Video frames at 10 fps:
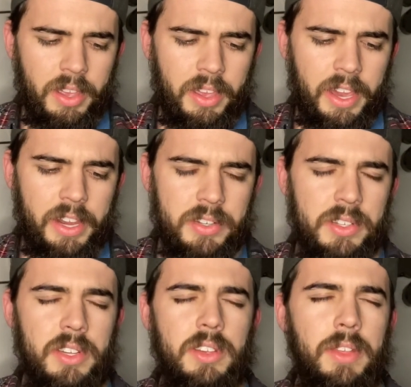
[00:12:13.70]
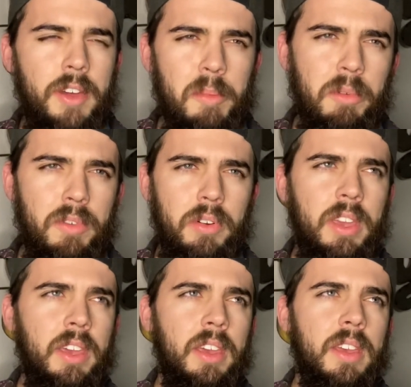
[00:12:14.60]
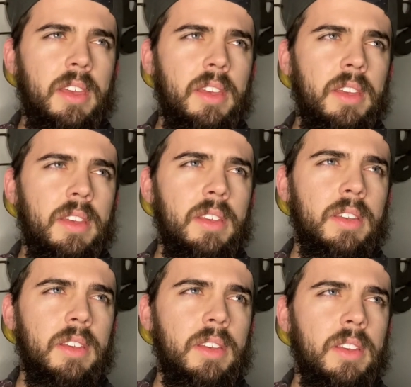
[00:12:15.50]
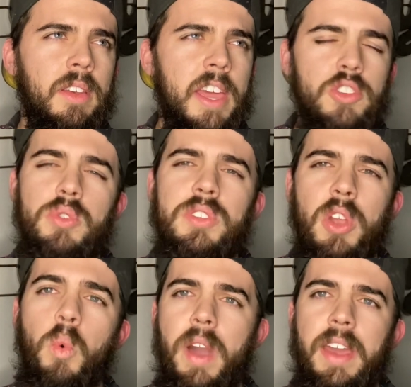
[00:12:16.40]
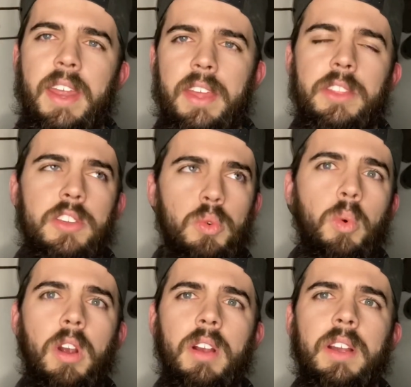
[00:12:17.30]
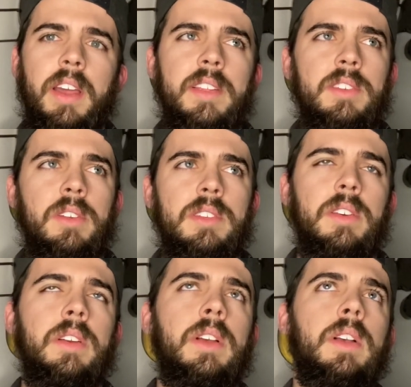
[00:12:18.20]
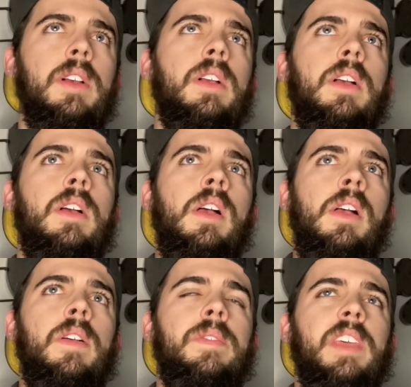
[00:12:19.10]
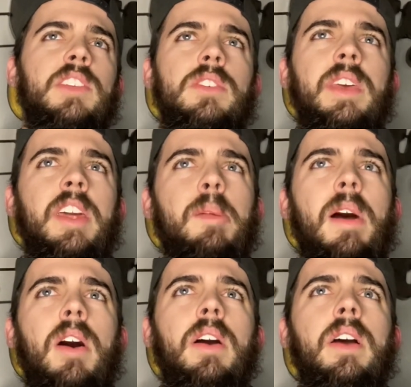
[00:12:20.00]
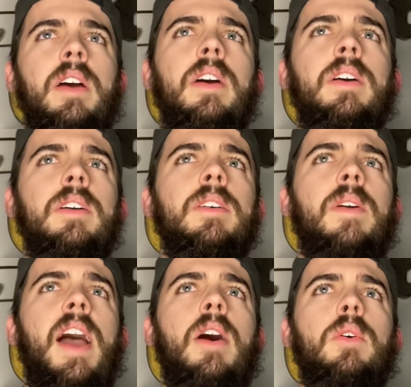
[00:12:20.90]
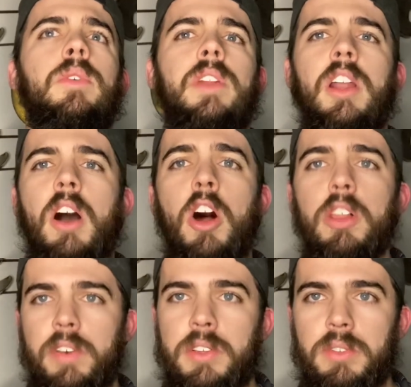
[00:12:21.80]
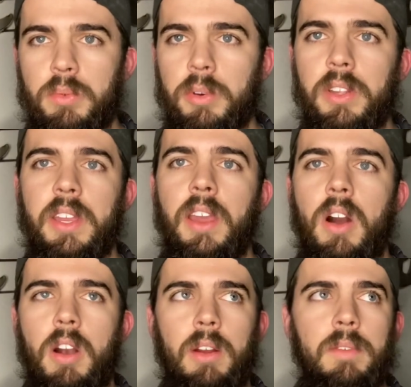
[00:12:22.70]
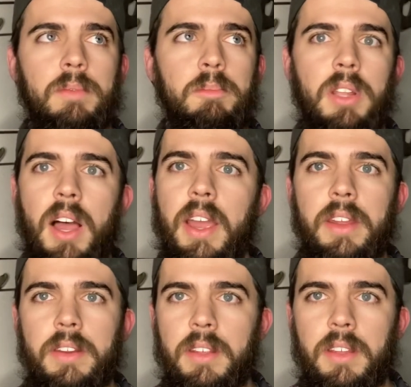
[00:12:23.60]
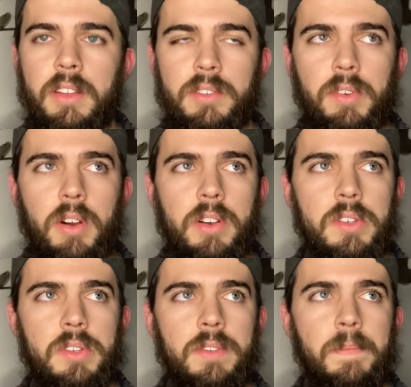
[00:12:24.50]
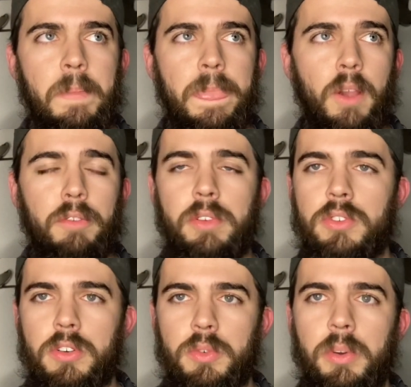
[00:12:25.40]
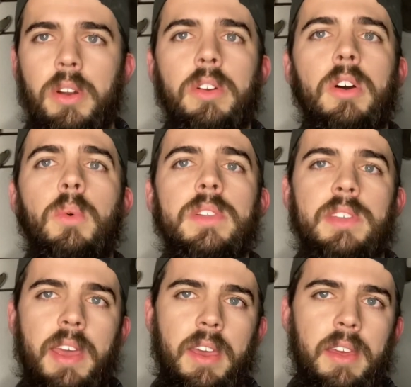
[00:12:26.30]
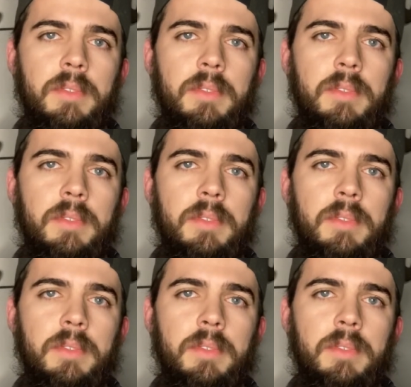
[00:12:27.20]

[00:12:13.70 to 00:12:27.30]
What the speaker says: And it's just such a thought-provoking, interesting way to end this work. It's a get you thinking about how not all of us really are blind as far as our futures. We don't know what's ahead.